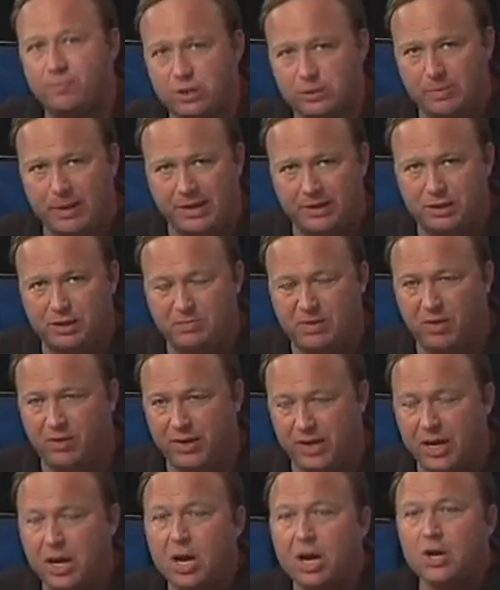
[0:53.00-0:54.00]
to have
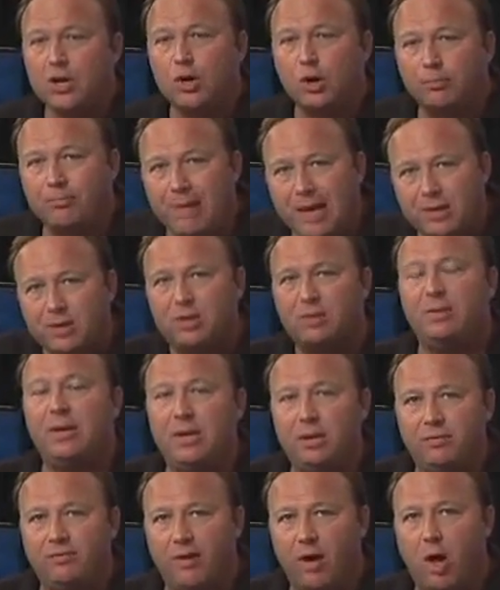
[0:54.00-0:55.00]
responsibility. You're meant
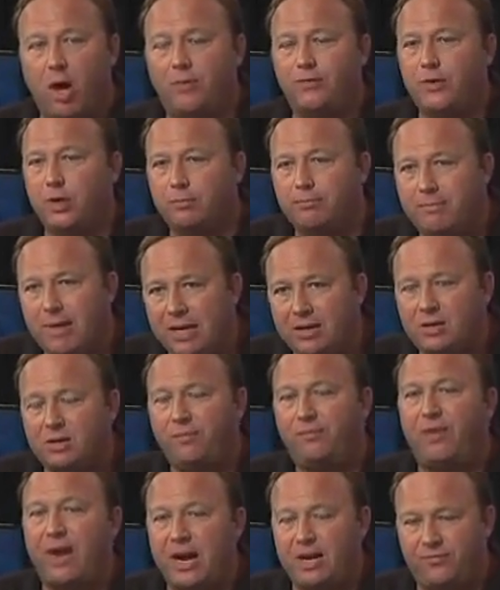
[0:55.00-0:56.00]
to be involved. You're
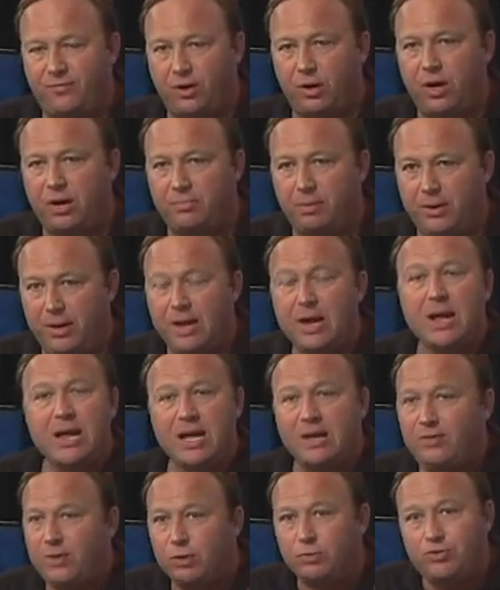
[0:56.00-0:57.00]
meant to fight for liberty.
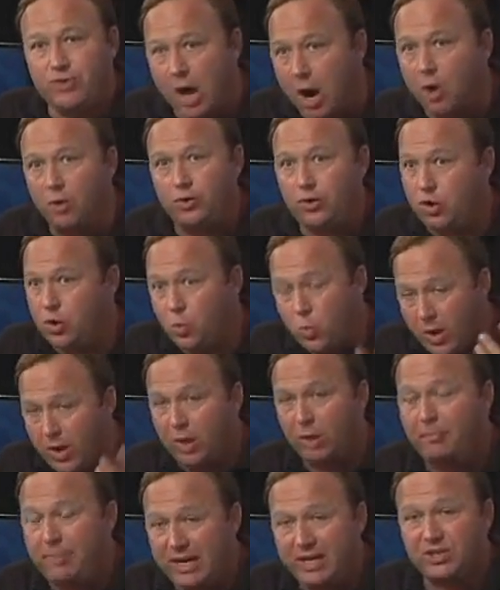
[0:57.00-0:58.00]
If you don't, you
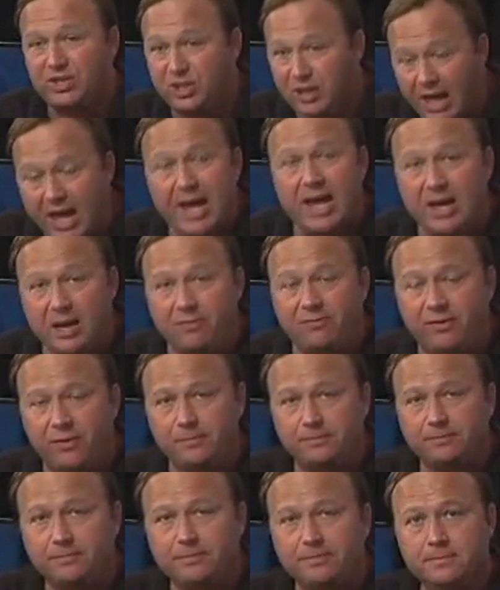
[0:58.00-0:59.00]
will be a
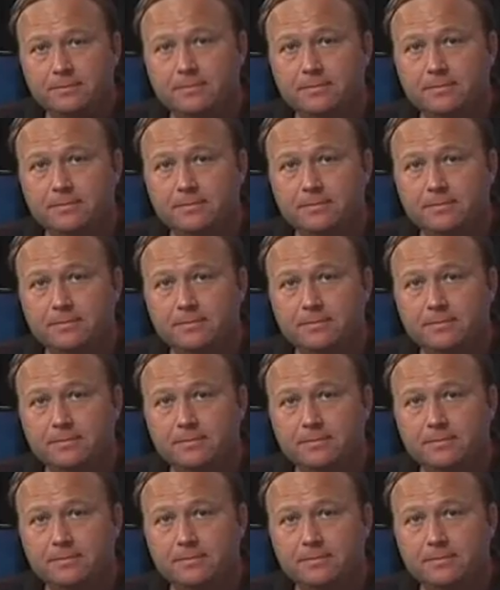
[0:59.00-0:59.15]
slave.